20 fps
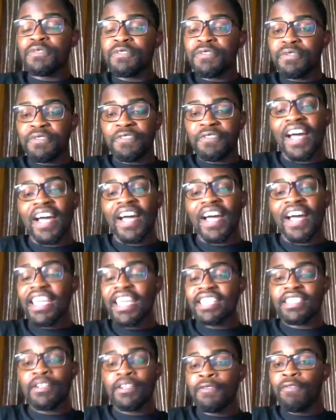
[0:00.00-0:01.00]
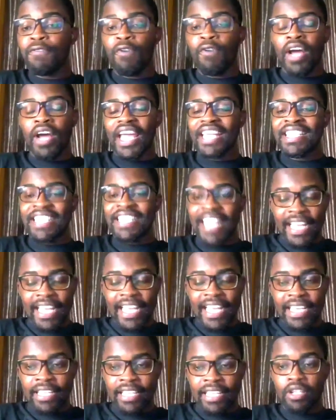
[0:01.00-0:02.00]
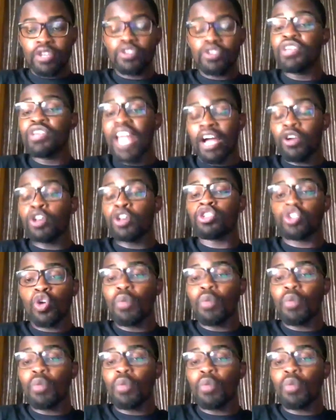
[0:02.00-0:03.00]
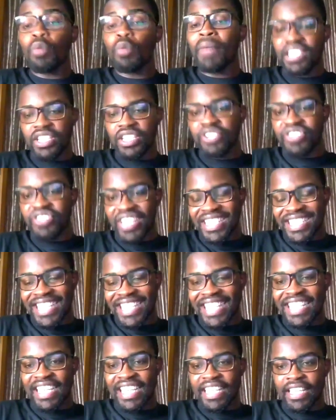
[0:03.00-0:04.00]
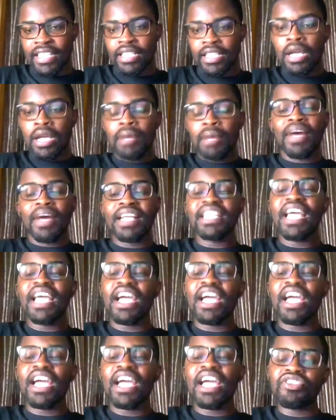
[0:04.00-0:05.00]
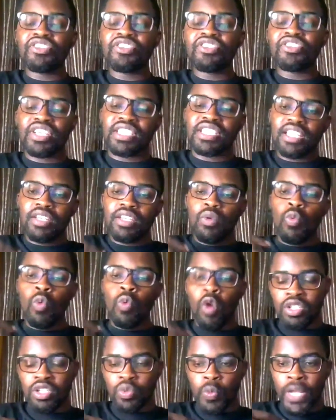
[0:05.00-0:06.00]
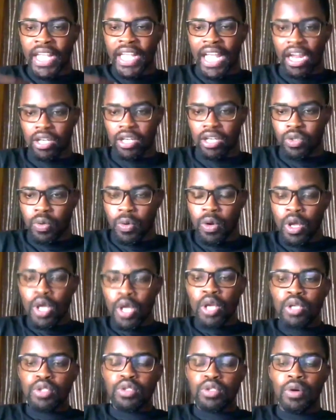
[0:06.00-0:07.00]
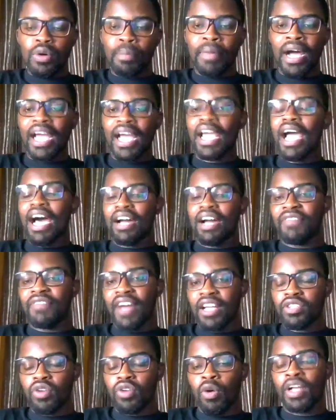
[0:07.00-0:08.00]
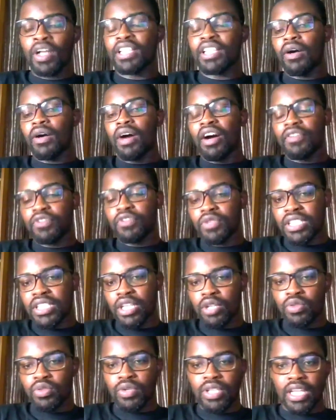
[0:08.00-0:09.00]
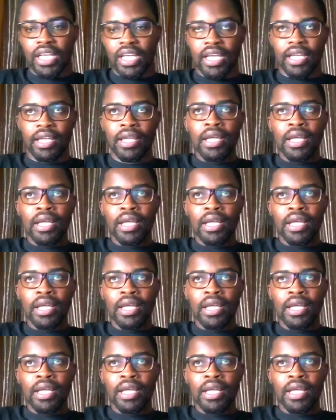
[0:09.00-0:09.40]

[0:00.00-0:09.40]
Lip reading: fighting for daily. We are not so much interested in it, but they are interested in what we can do. So my advice, or what I'll have to say to the